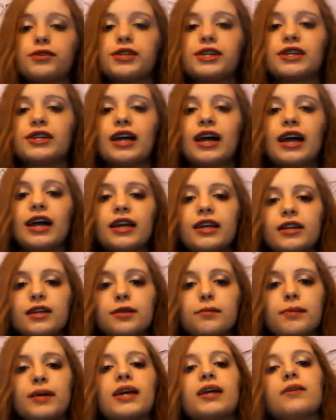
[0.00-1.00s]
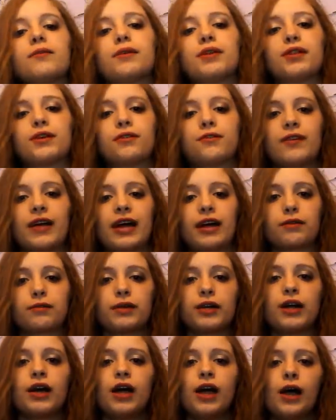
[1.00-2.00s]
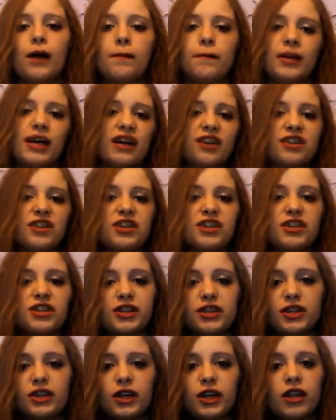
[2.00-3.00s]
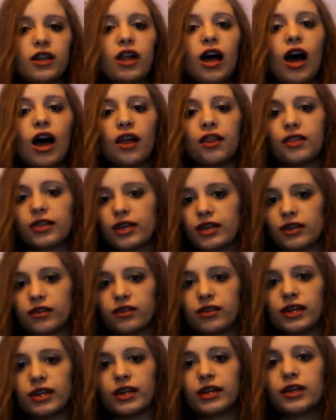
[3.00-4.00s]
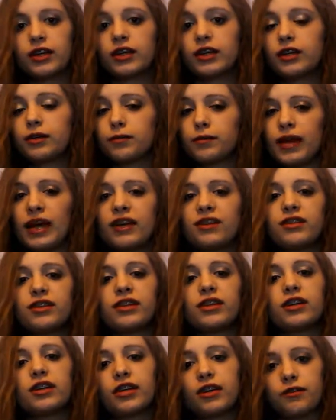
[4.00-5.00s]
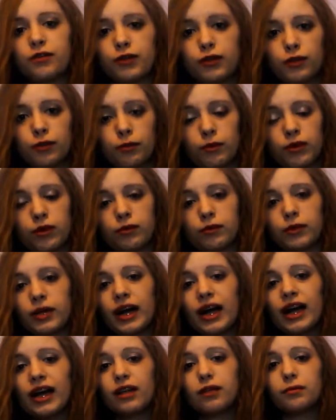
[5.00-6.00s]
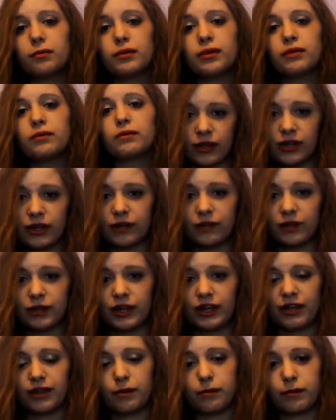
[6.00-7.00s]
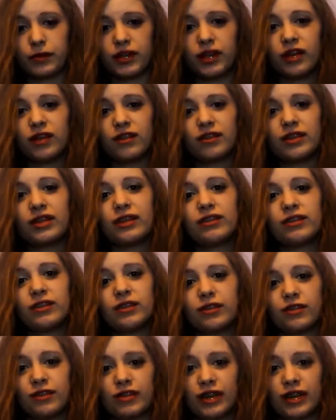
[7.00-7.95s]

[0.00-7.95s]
But she's kind of debating whether, in fact, where Maxine, she could get a lot of things. Like, Maxine could give her the world, or Aspen could give her anything because he's a